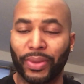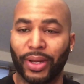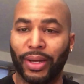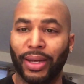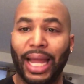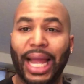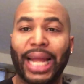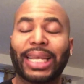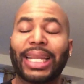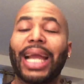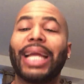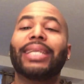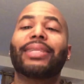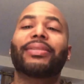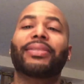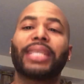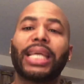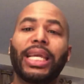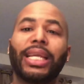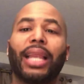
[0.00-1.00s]
Like, they
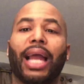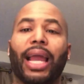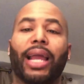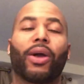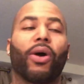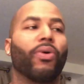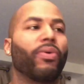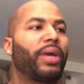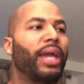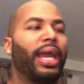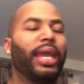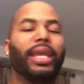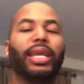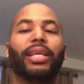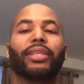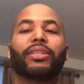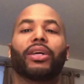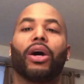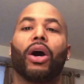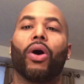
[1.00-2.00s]
see, like, okay,
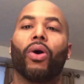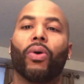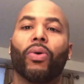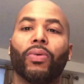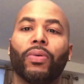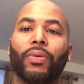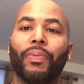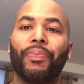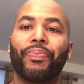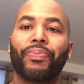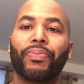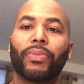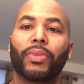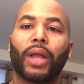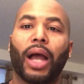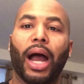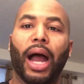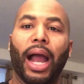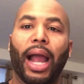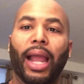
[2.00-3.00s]
he's a hoe.
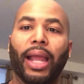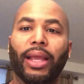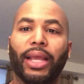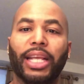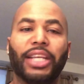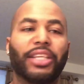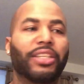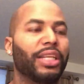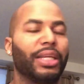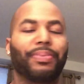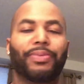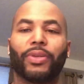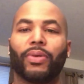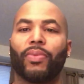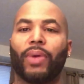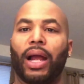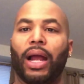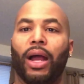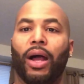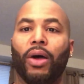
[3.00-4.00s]
All right, he sleeps
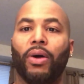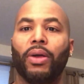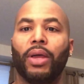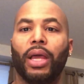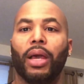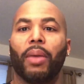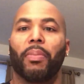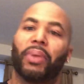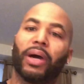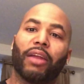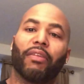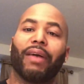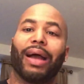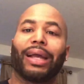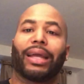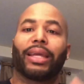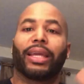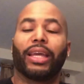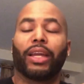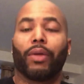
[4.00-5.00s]
around. But if I
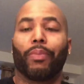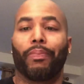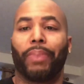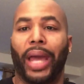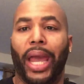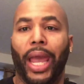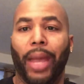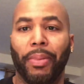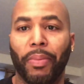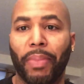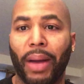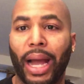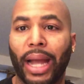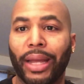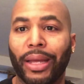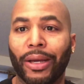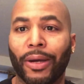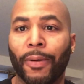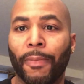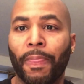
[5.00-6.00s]
can get a baby by
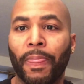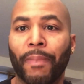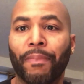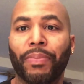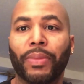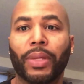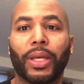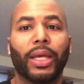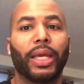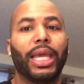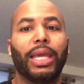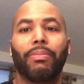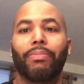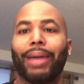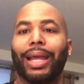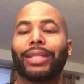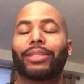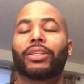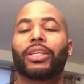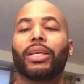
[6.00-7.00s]
him, he
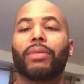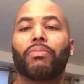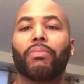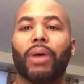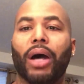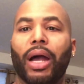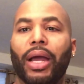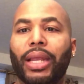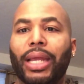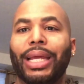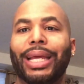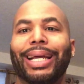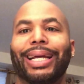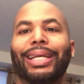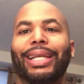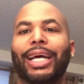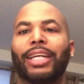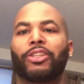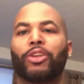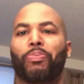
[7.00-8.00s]
makes good money.
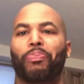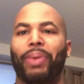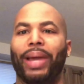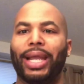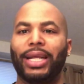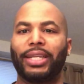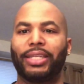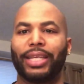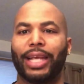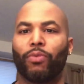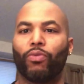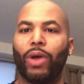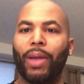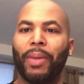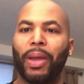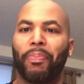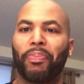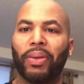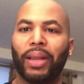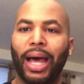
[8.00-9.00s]
That's a paycheck.
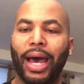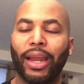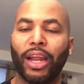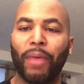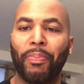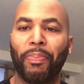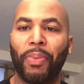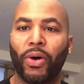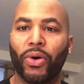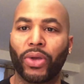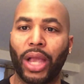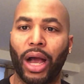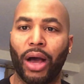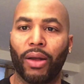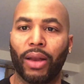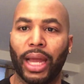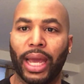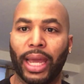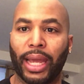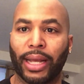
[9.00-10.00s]
Women plot up on
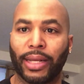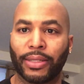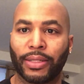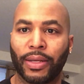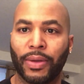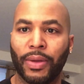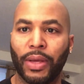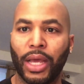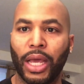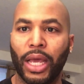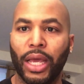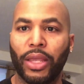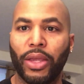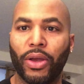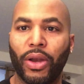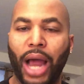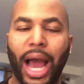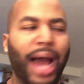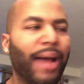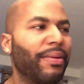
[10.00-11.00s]
y'all ass.
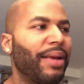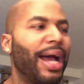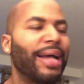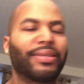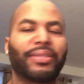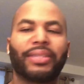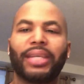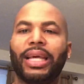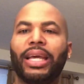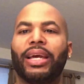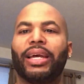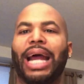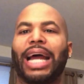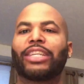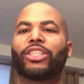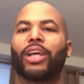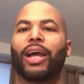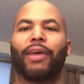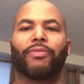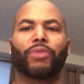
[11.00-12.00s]
You know, I sit here and
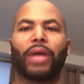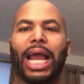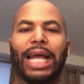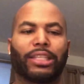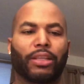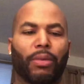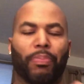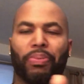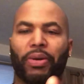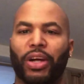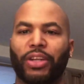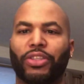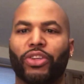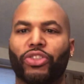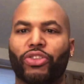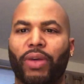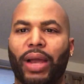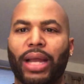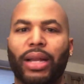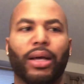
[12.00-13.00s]
as a personal
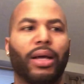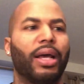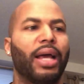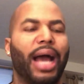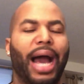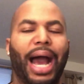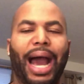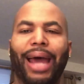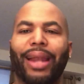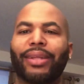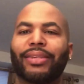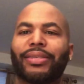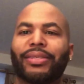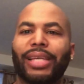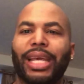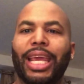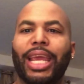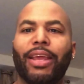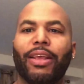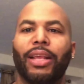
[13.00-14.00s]
trainer, I done
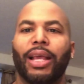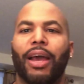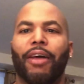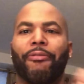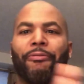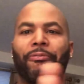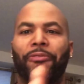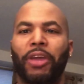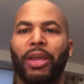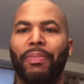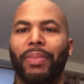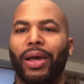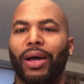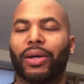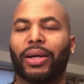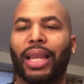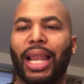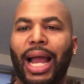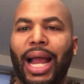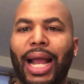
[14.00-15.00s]
seen female
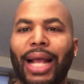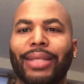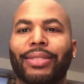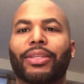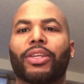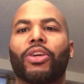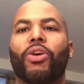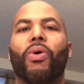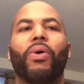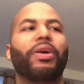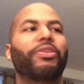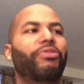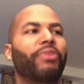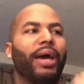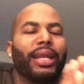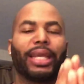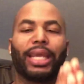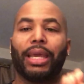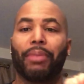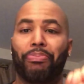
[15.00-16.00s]
clients go and
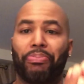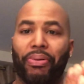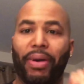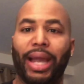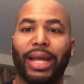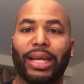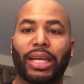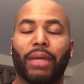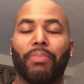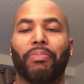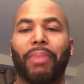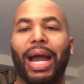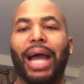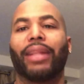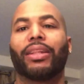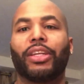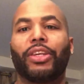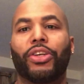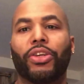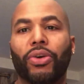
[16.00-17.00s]
try to get pregnant by
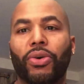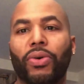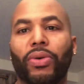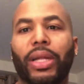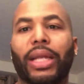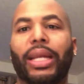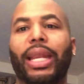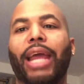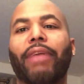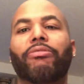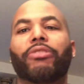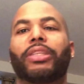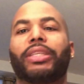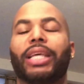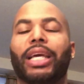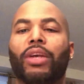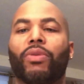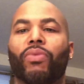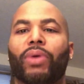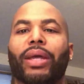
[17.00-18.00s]
the dude that they was
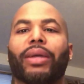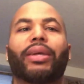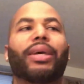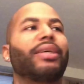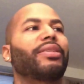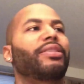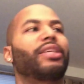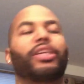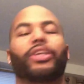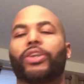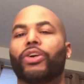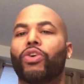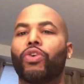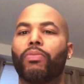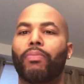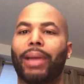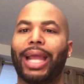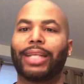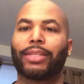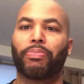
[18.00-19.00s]
dealing with, because the dude
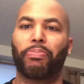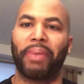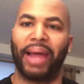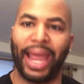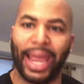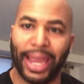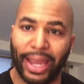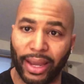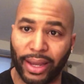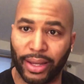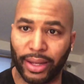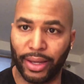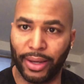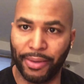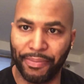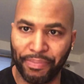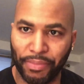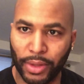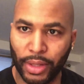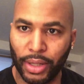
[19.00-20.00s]
makes bank.
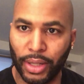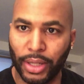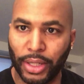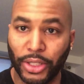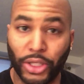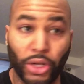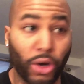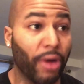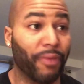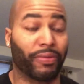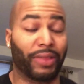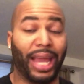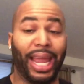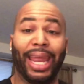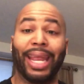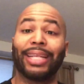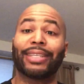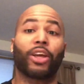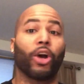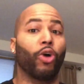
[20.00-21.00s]
So if
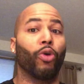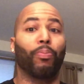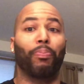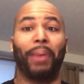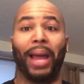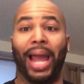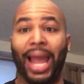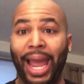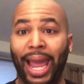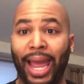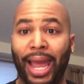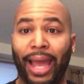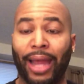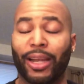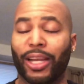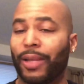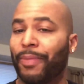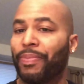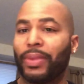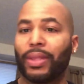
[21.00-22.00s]
things go bad,